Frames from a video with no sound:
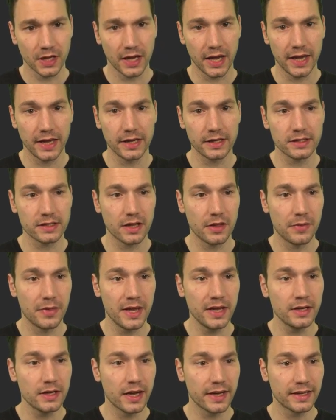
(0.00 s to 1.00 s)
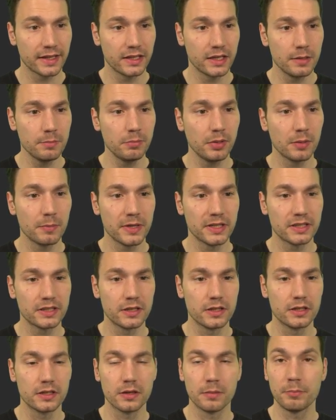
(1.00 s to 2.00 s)
And then I can implement
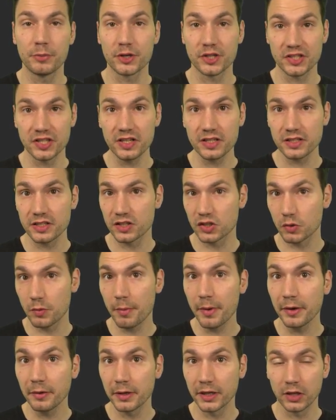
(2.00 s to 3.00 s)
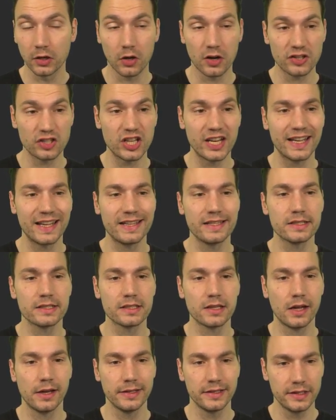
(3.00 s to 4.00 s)
the persistence querying logic
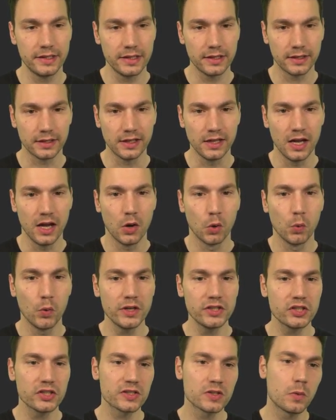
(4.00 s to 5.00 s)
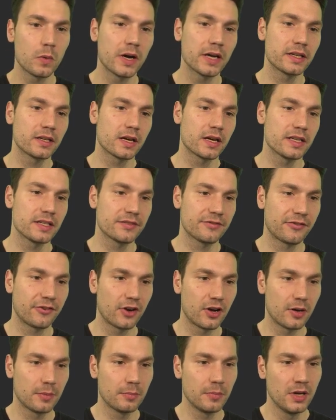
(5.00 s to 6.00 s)
inside here, which is quite nice
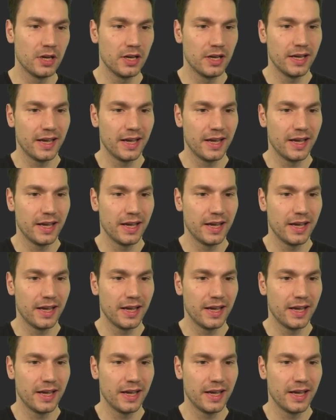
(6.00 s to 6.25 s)
from